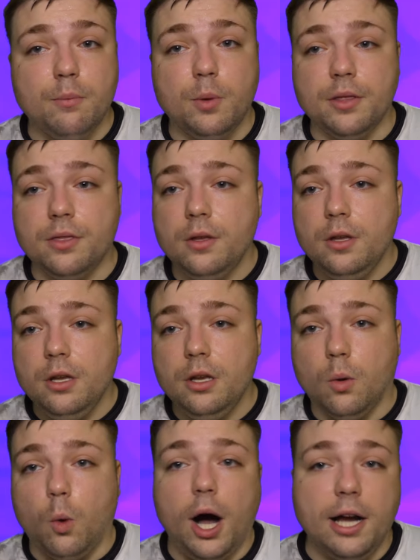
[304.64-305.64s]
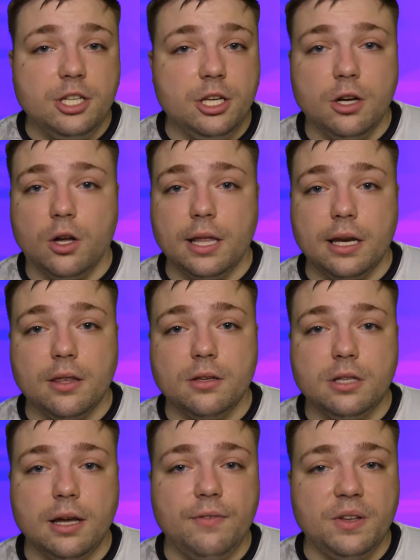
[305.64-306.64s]
with, you know, washing and all that other
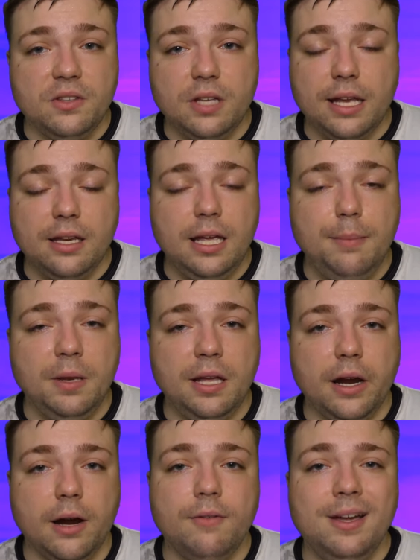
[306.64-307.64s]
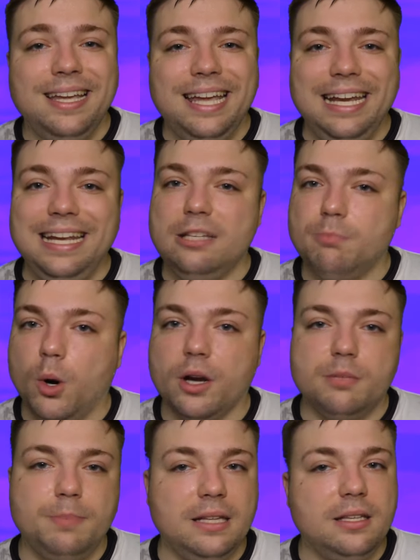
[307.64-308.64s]
stuff and keeping care of, it is more
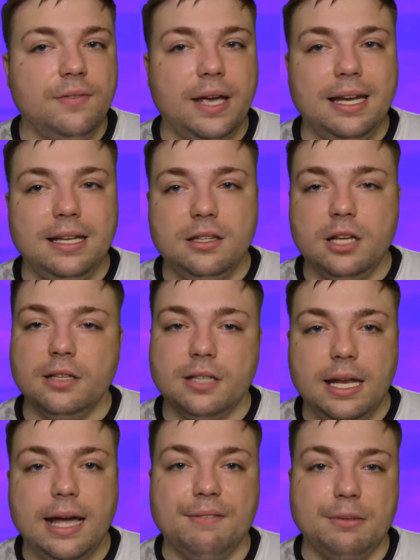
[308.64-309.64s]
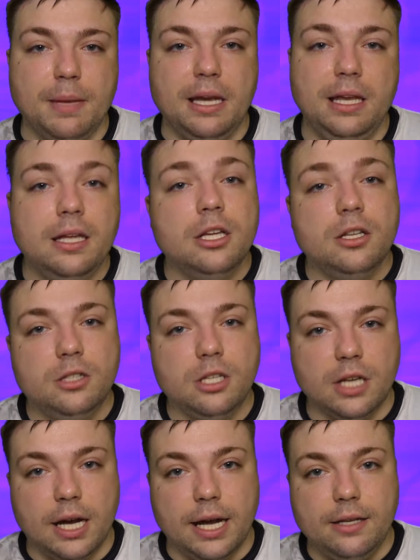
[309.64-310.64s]
expensive and it doesn't have as many
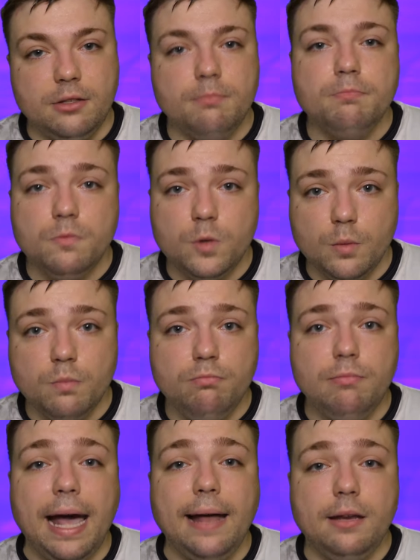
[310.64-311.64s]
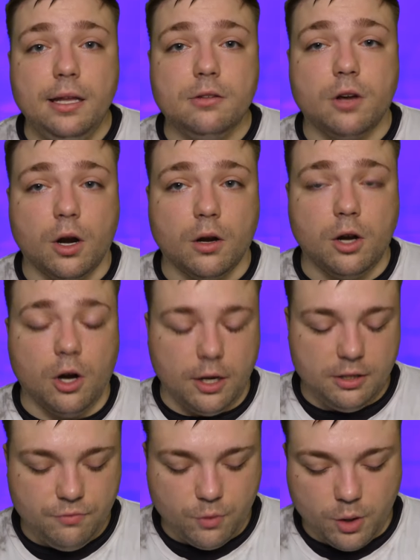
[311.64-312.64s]
designs. So that is our
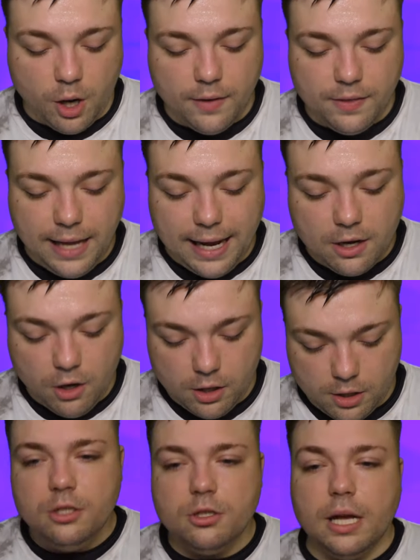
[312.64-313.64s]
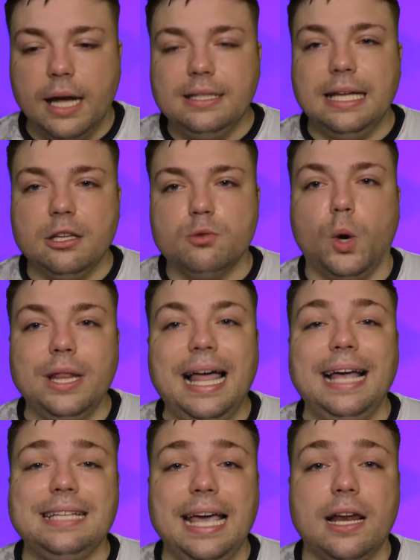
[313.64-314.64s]
cons for on that collar. So guys, now there's one
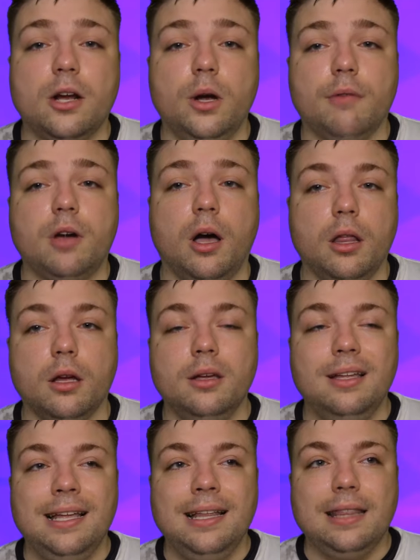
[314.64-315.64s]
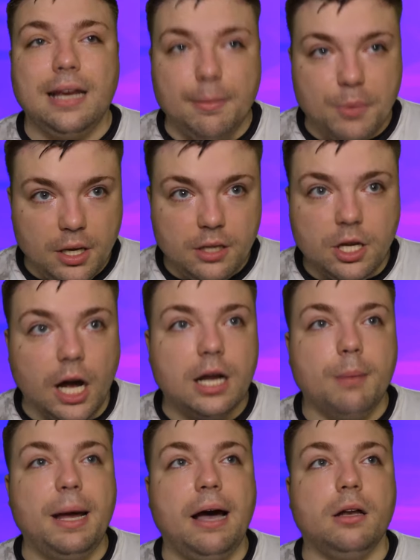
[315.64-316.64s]
last category of collar that I'm going to talk
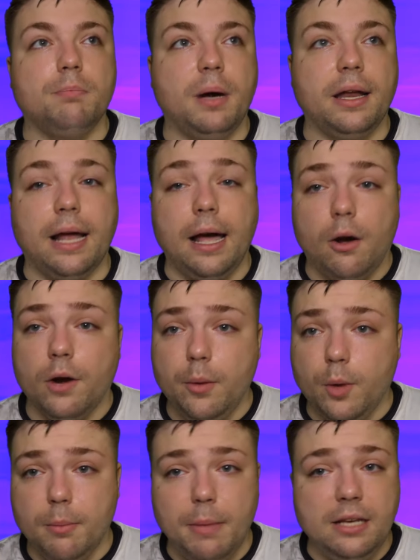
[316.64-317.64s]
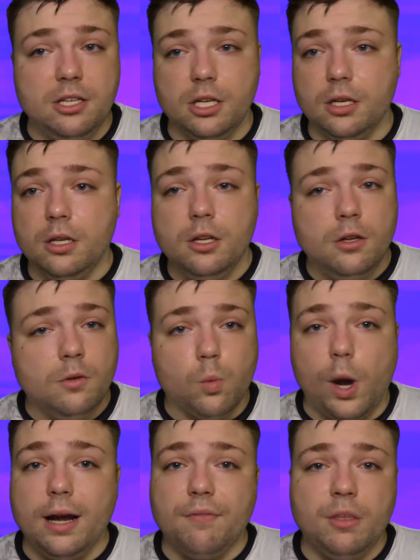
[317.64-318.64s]
about, but I already want to mention
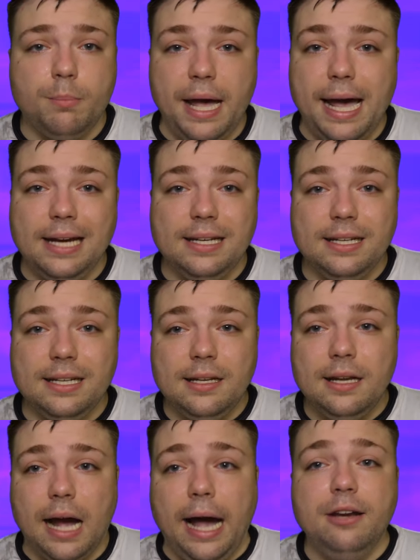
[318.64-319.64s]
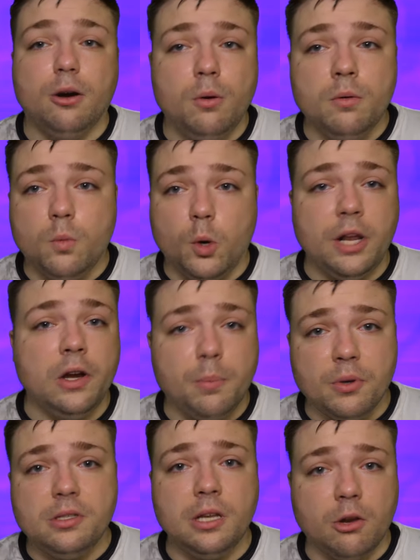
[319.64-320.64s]
right off the bat, I don't
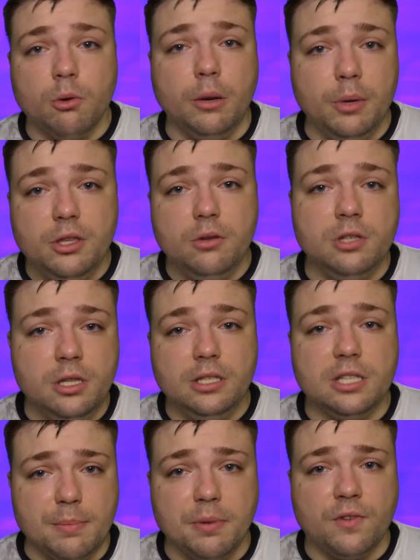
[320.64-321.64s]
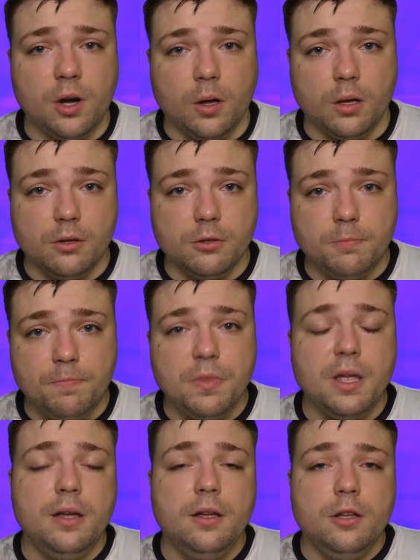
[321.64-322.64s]
100% agree with using these type of collars.
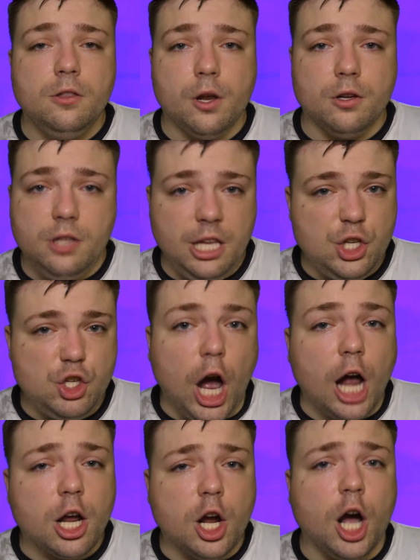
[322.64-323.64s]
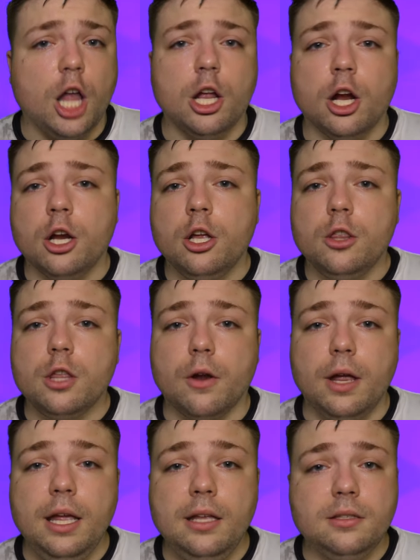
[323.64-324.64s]
There's the shock collar, there
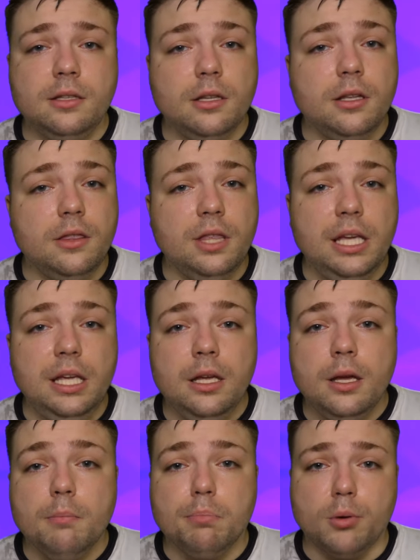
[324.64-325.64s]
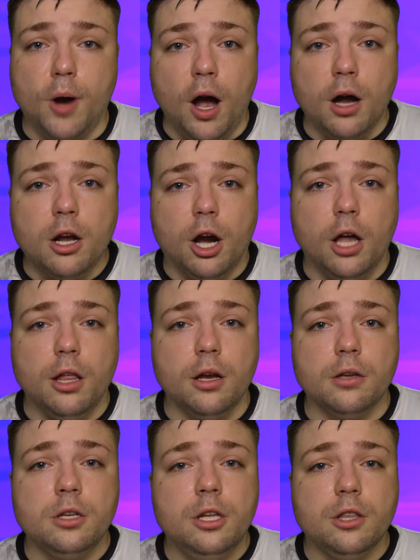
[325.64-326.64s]
is the prong
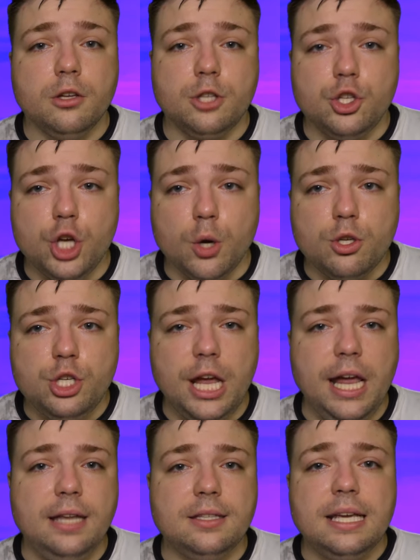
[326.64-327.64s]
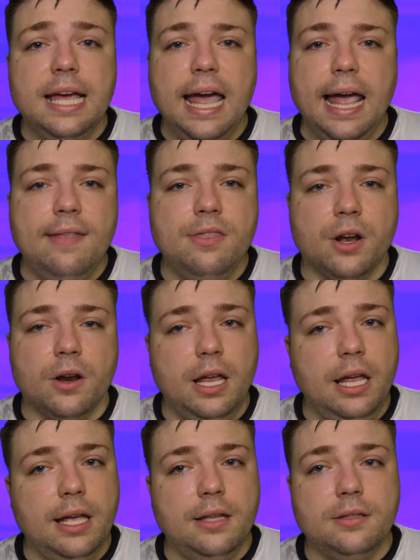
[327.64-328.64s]
collars, there's the choke chains, and there
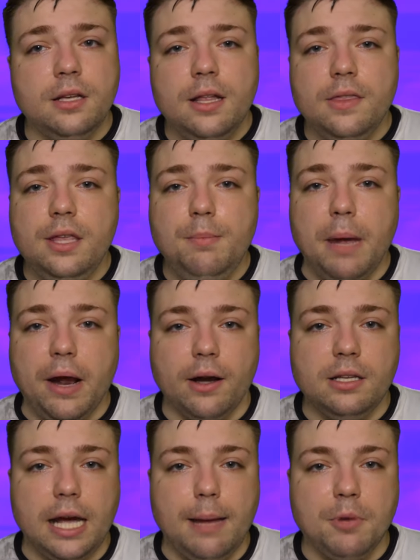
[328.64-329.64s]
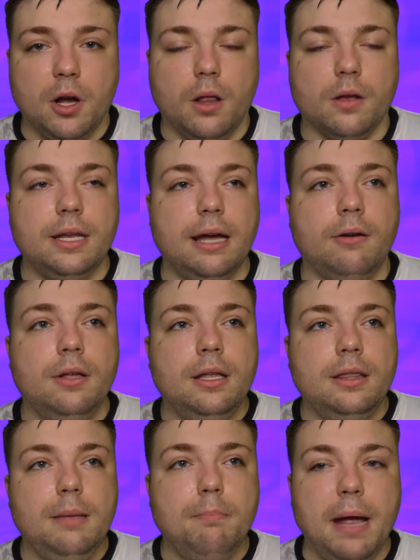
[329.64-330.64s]
is the maritime collar. Now,
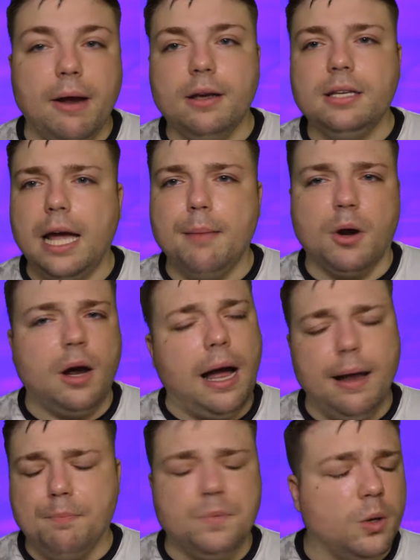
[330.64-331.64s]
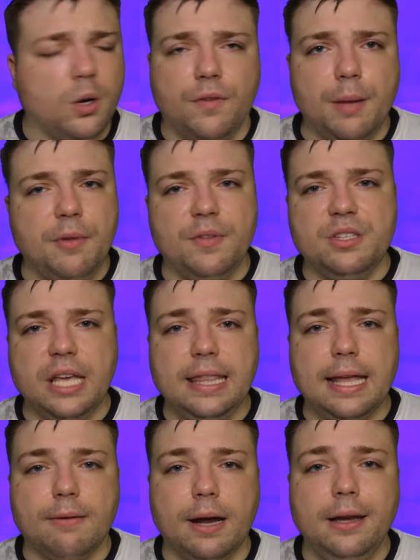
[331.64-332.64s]
the maritime, or I don't know if I'm even saying
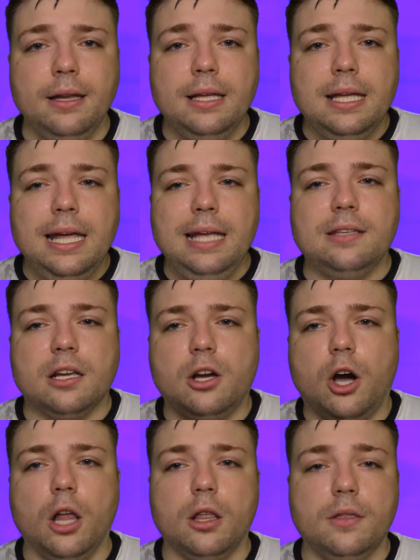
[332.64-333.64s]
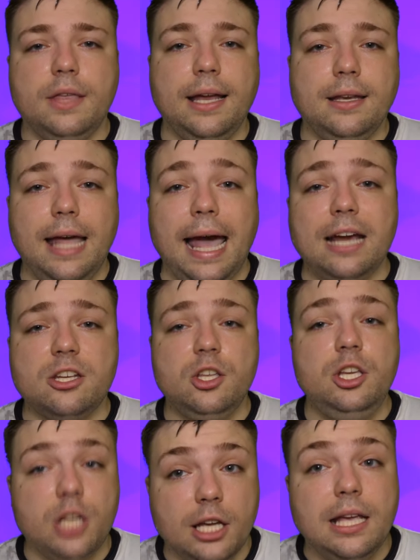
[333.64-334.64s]
that right, is a collar that actually
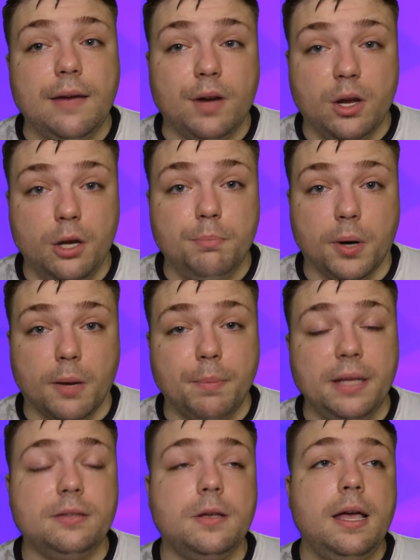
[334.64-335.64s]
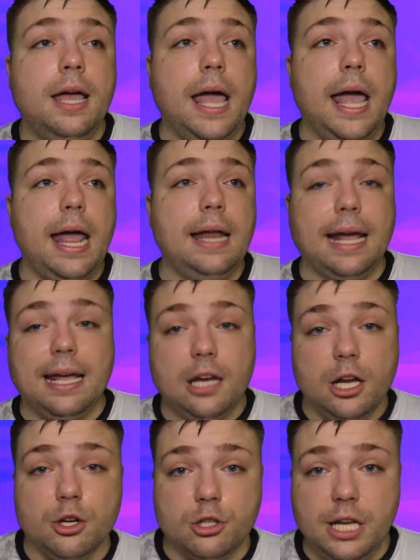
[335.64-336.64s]
does have a good purpose, and I can
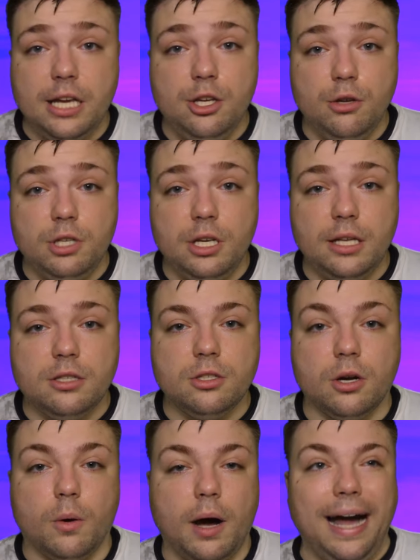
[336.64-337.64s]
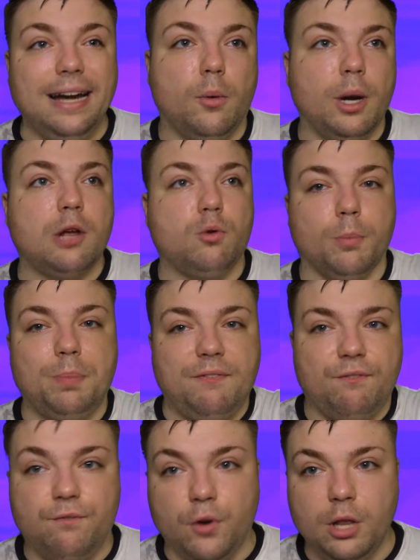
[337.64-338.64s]
understand using it, so I don't want to group it
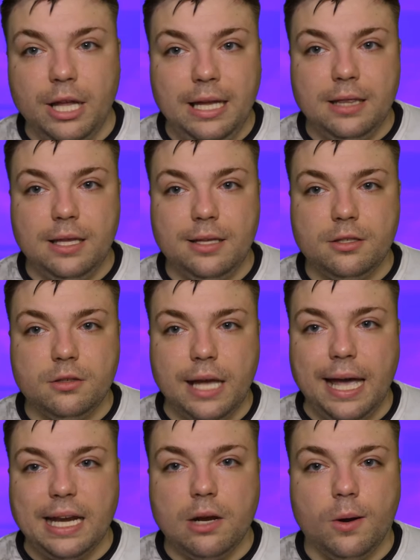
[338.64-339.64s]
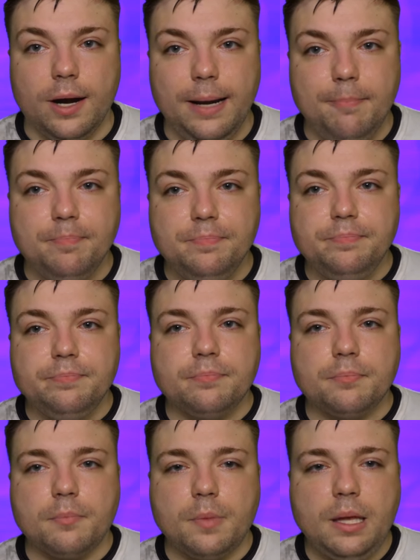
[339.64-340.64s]
fully in this category,
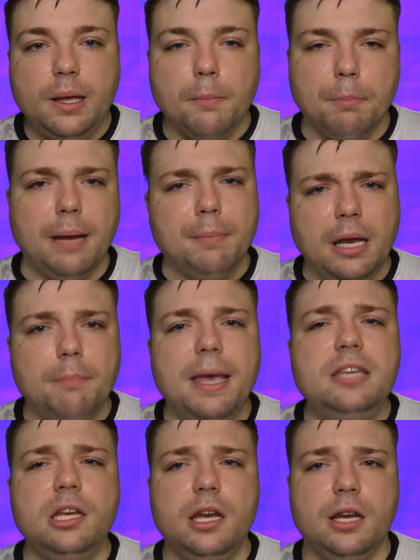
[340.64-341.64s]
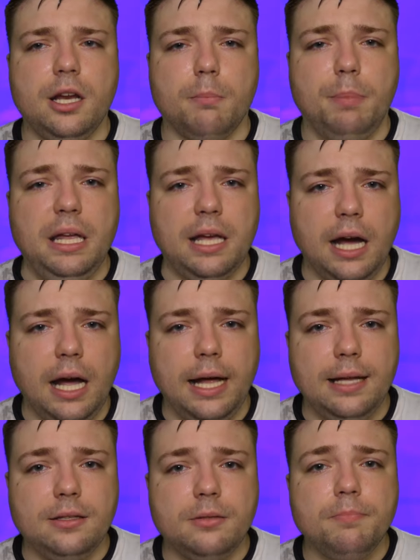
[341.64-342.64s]
but I'm going to mention it here
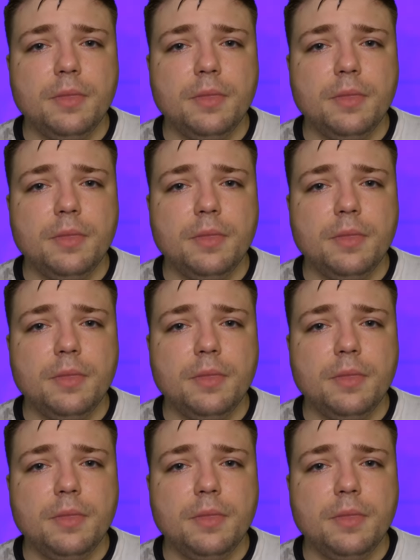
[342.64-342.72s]
because